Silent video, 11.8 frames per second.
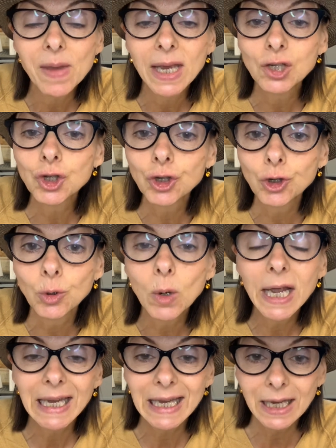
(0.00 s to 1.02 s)
to
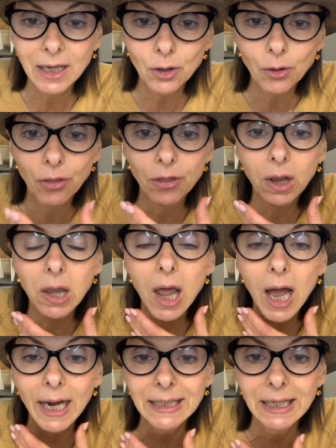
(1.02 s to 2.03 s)
heal the
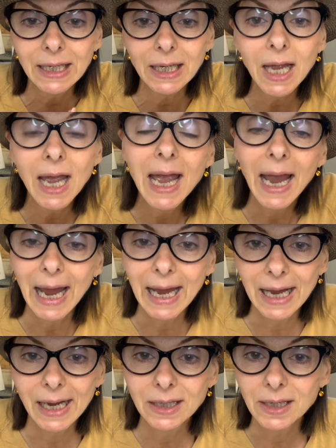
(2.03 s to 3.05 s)
lining
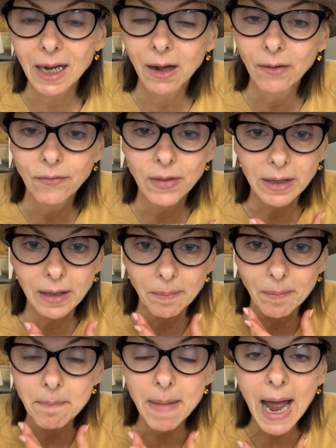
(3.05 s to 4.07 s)
and of the
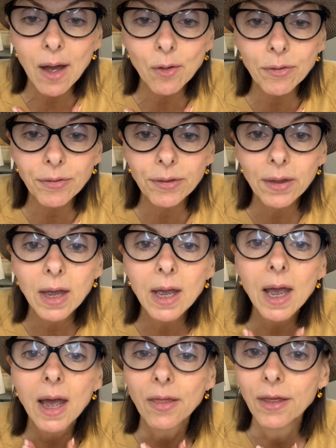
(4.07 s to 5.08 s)
mouth,
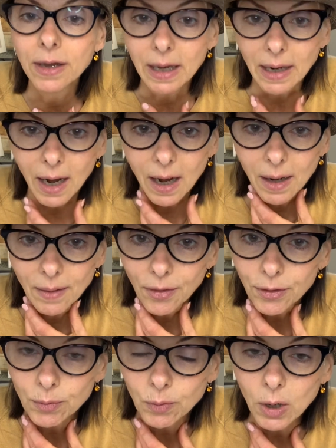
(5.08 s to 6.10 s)
the
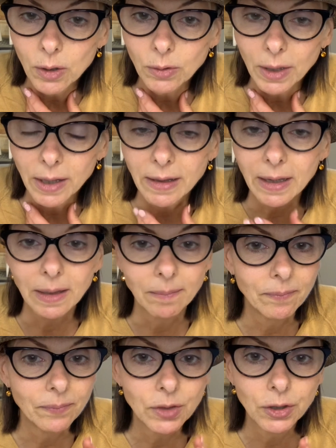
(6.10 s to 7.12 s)
throat,
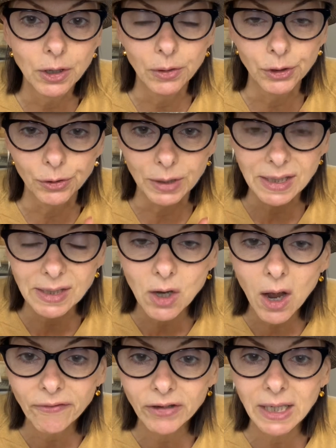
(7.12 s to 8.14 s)
your
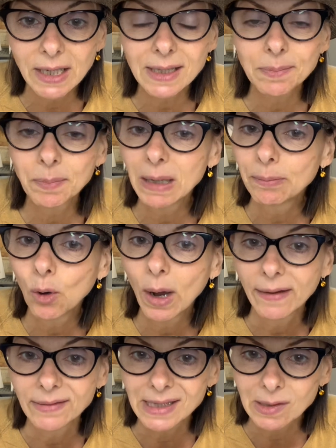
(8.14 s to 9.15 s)
esophagus. People
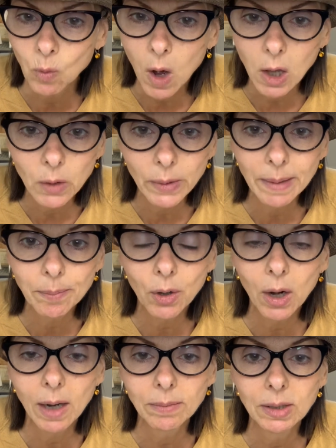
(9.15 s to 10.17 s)
have swallowing
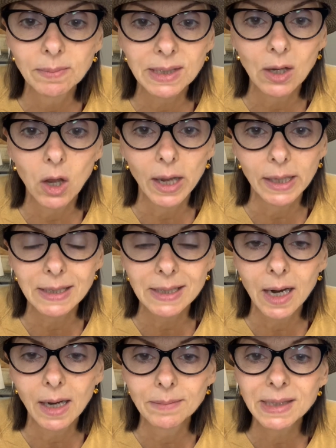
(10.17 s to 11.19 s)
problems a lot of
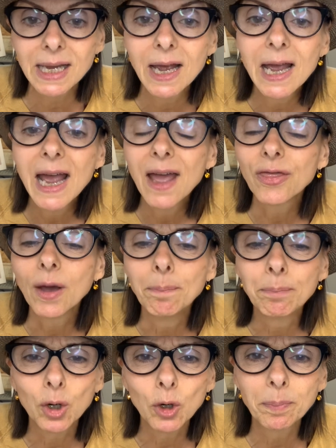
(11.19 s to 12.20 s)
times. The
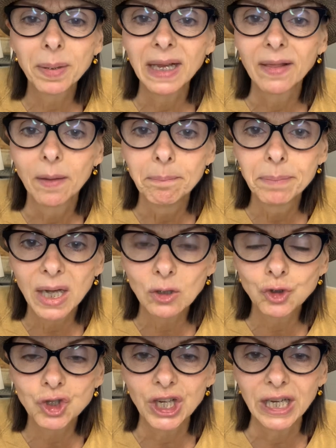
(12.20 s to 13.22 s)
burping, the
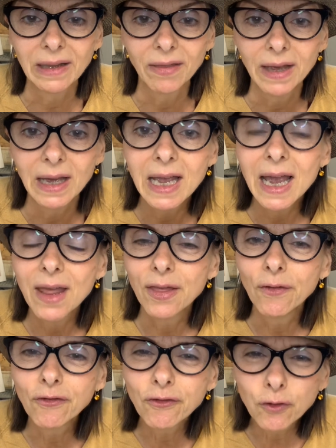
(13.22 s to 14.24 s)
belching,
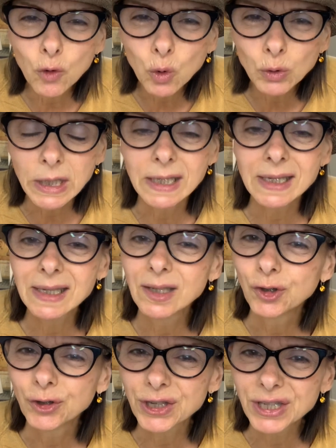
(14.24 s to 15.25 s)
the fullness
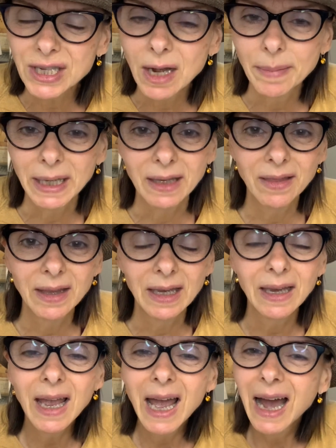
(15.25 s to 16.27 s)
in your stomach,
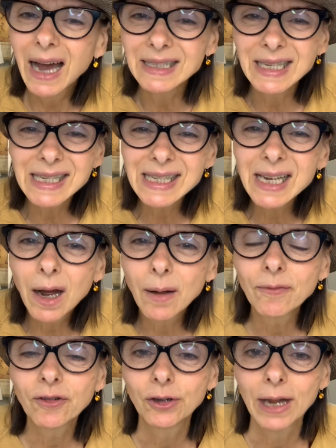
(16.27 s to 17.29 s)
the
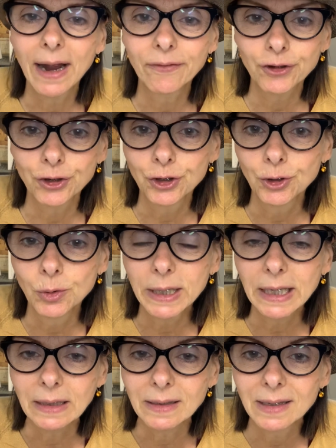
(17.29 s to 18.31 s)
discomfort after you
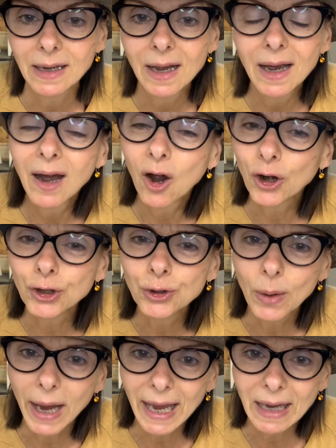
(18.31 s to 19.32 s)
eat. Are
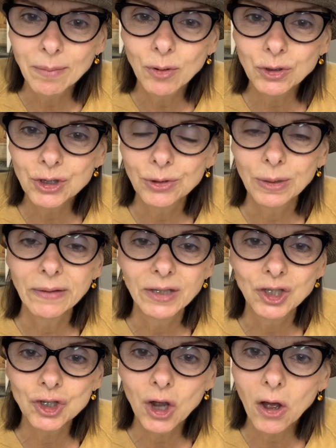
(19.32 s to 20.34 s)
you able to
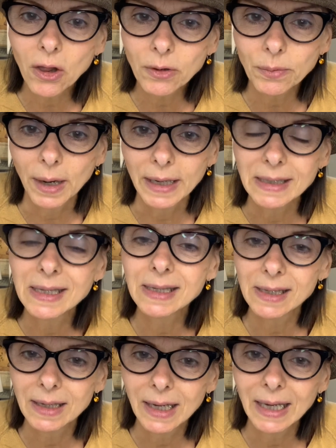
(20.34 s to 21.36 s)
even tolerate
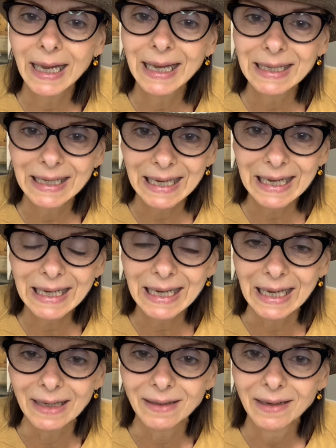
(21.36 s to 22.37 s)
sitting and
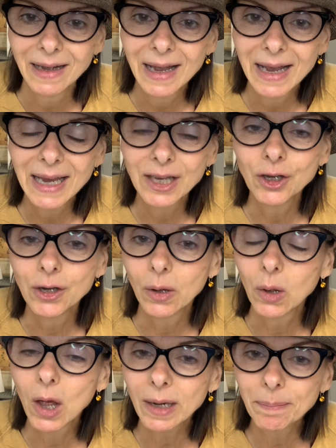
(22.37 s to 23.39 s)
eating? A
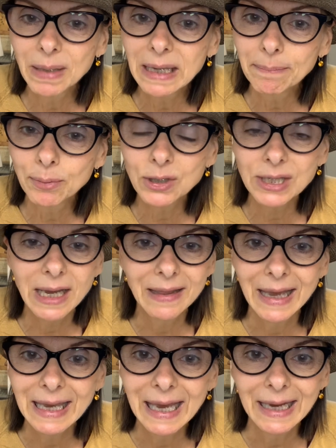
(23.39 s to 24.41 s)
lot of people say
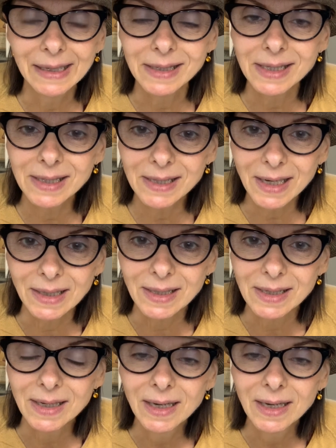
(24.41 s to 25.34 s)
they can't sit.